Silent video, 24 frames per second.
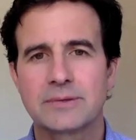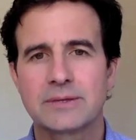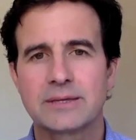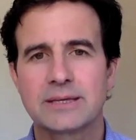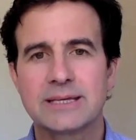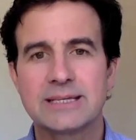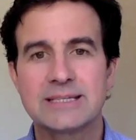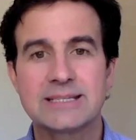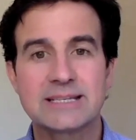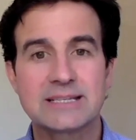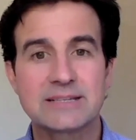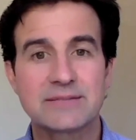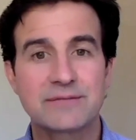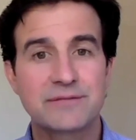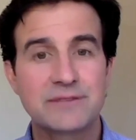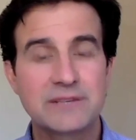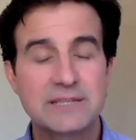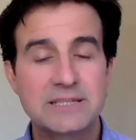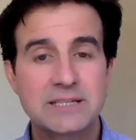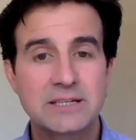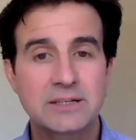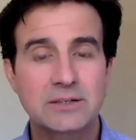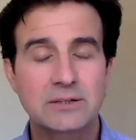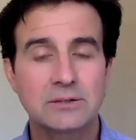Is this
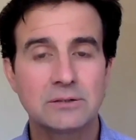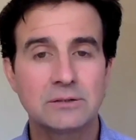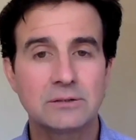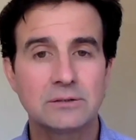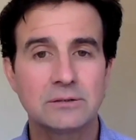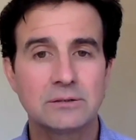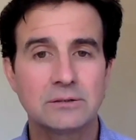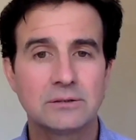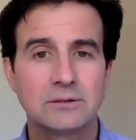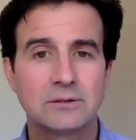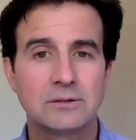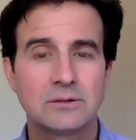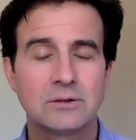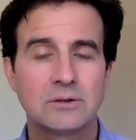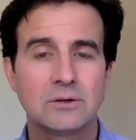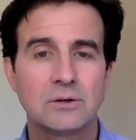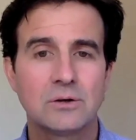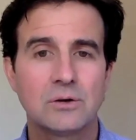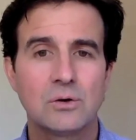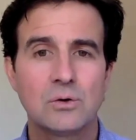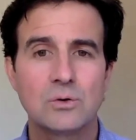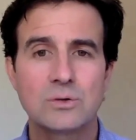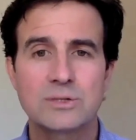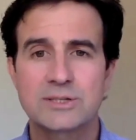physical
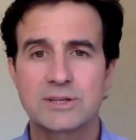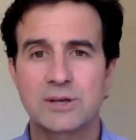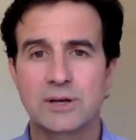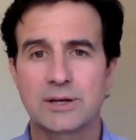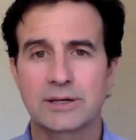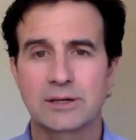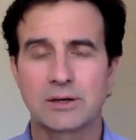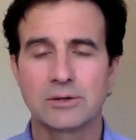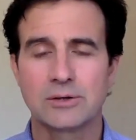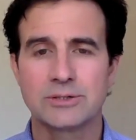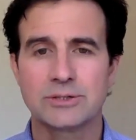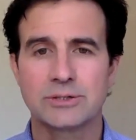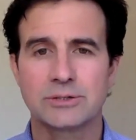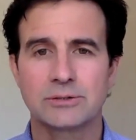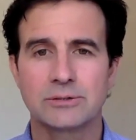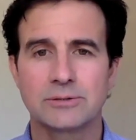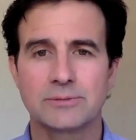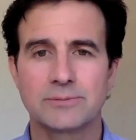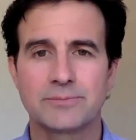or psychological?